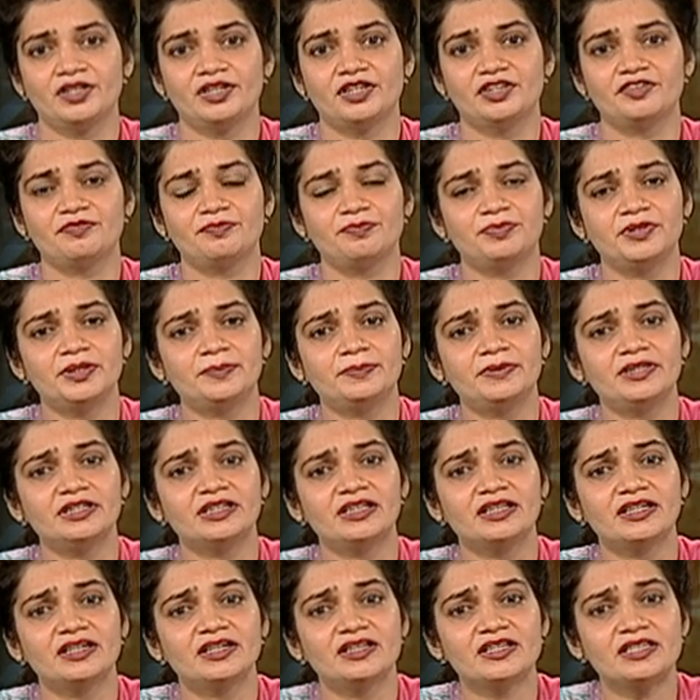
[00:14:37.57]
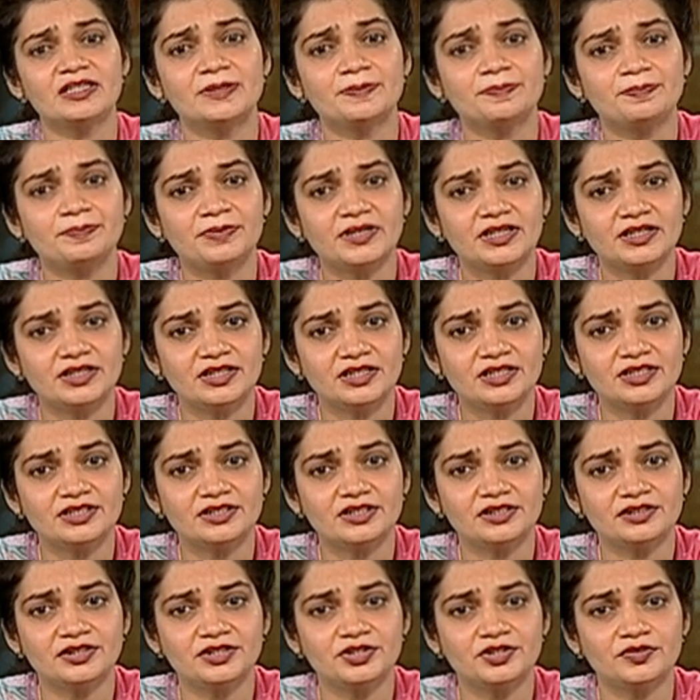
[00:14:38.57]
If people can respect each
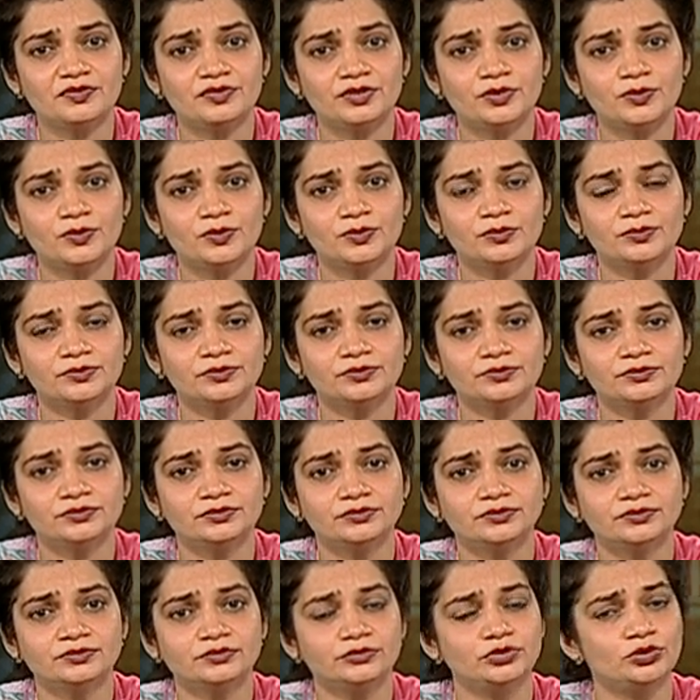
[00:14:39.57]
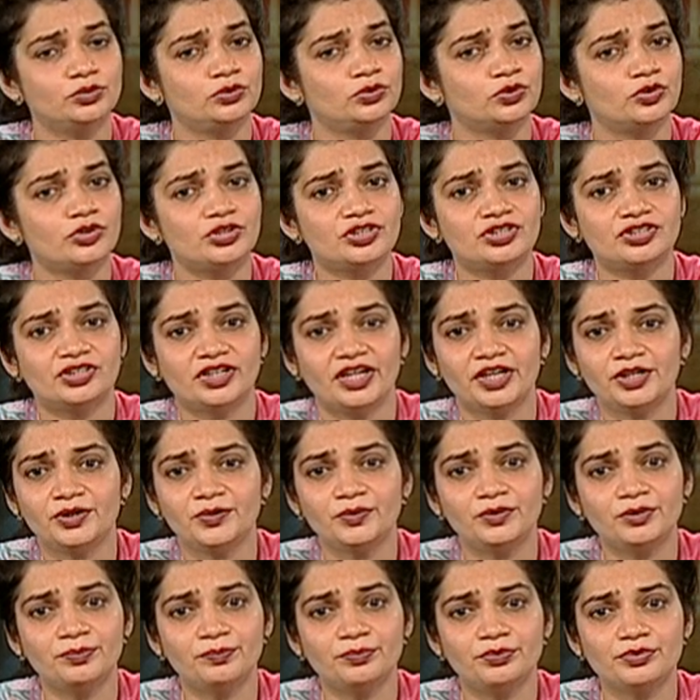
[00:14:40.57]
other's view, do not try
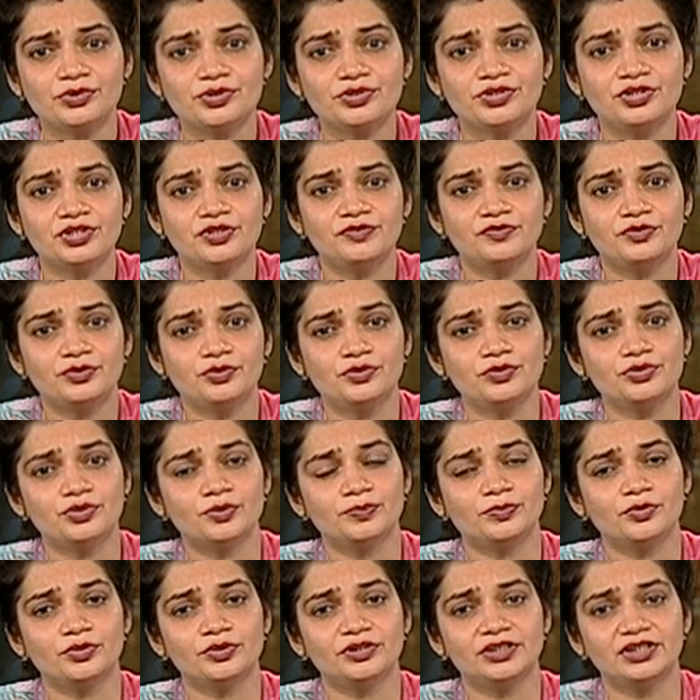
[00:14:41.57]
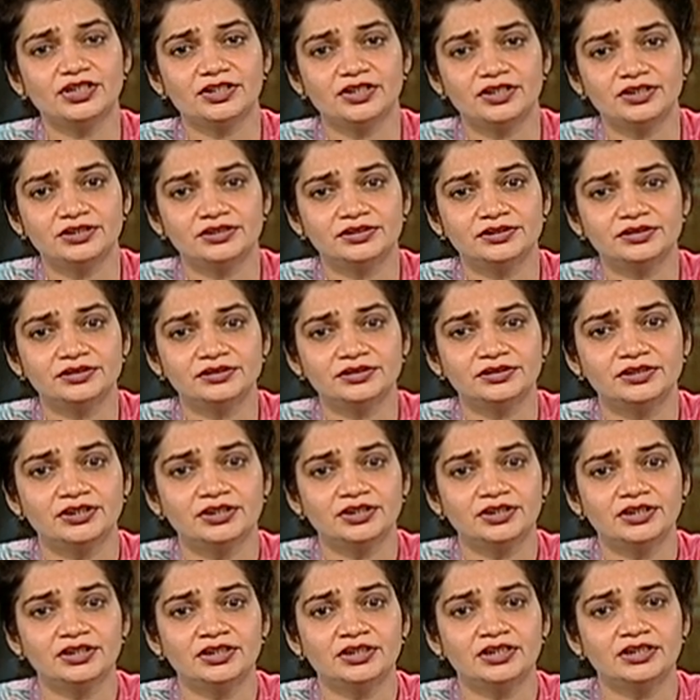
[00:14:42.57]
to impose their views upon the other,
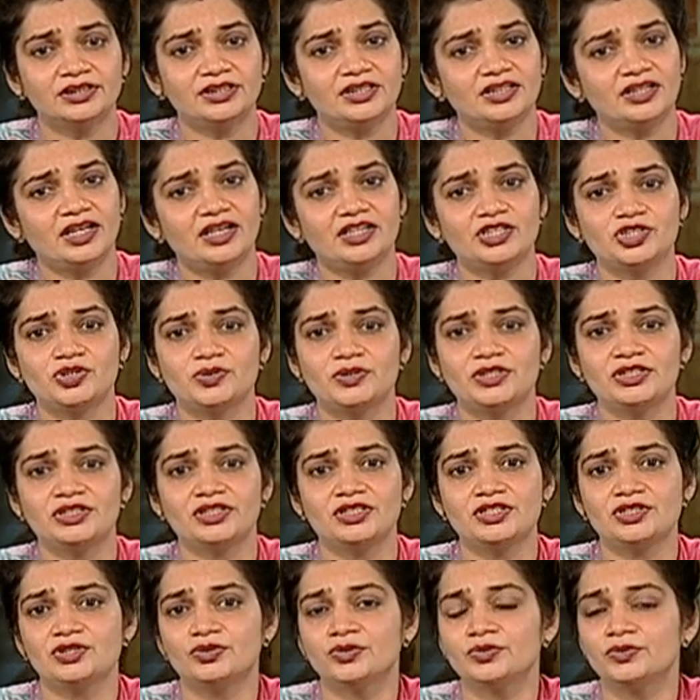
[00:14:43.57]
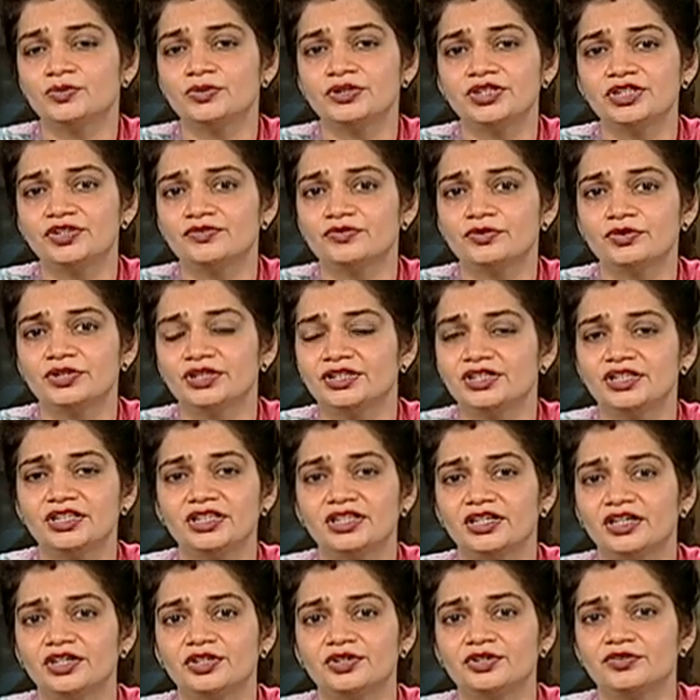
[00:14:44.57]
then actually there is no need for any
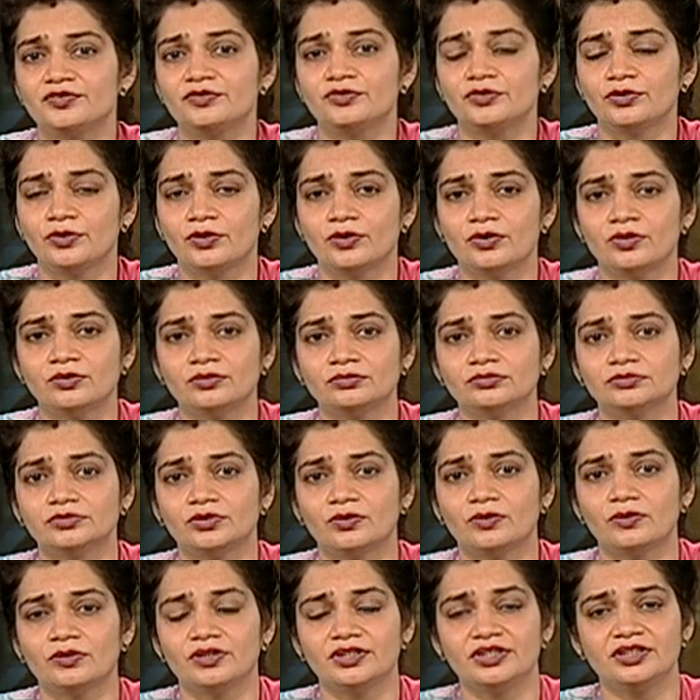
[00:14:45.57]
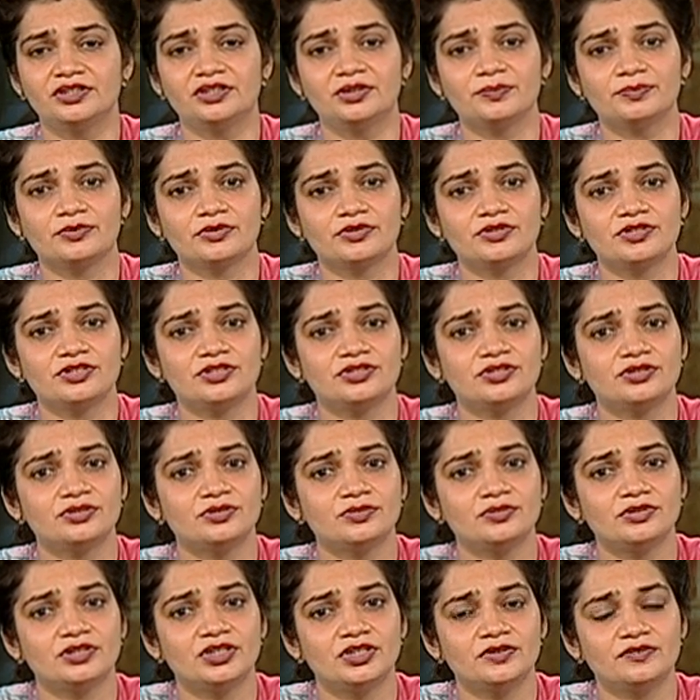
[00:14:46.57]
kind of law or legal procedure
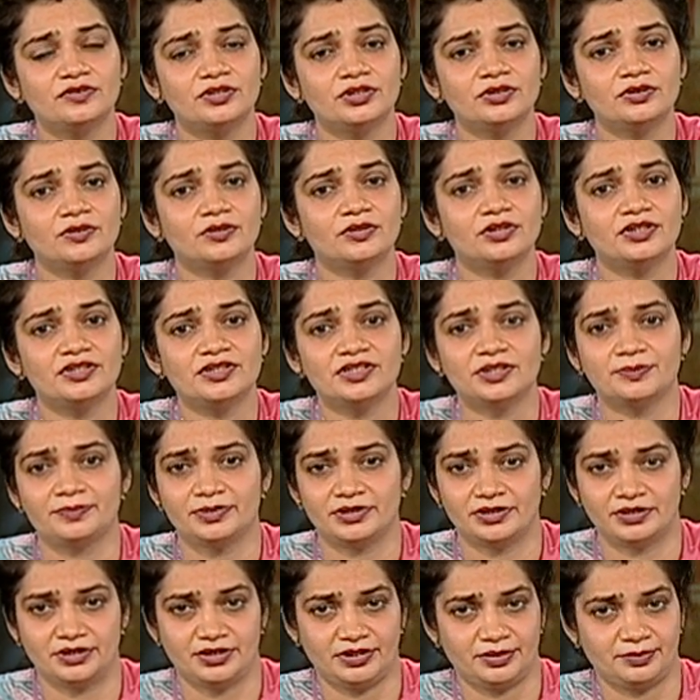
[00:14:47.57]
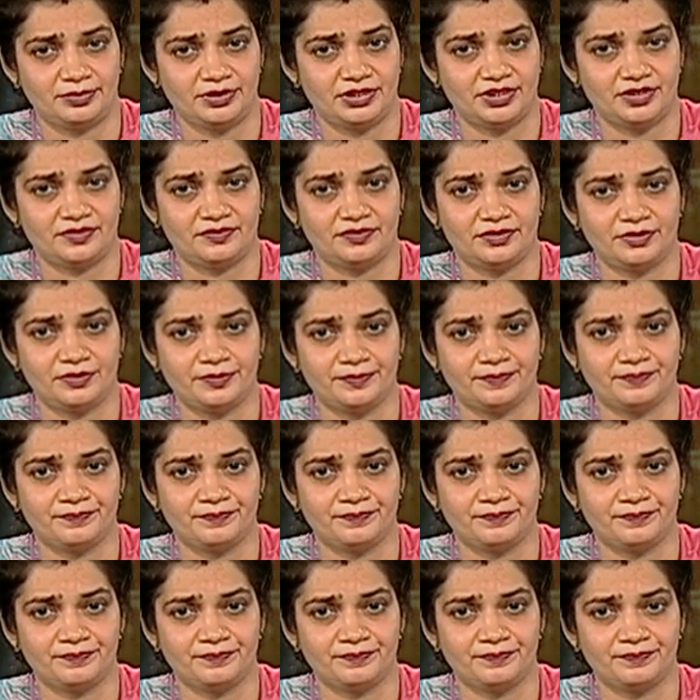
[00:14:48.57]
to govern or discipline their behavior.